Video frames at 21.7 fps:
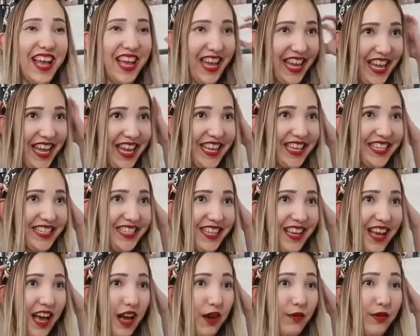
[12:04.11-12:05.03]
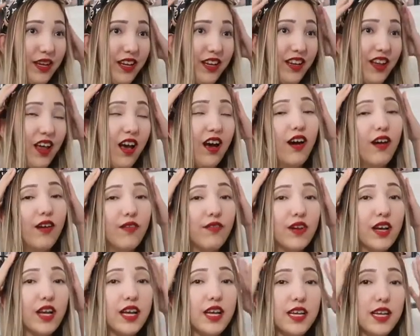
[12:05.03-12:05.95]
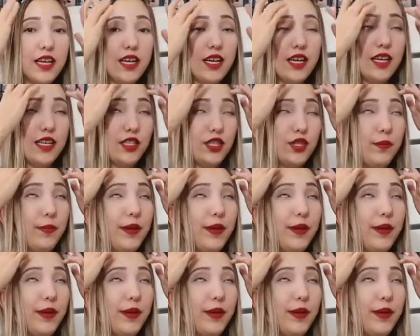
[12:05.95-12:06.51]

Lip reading: It. I would love to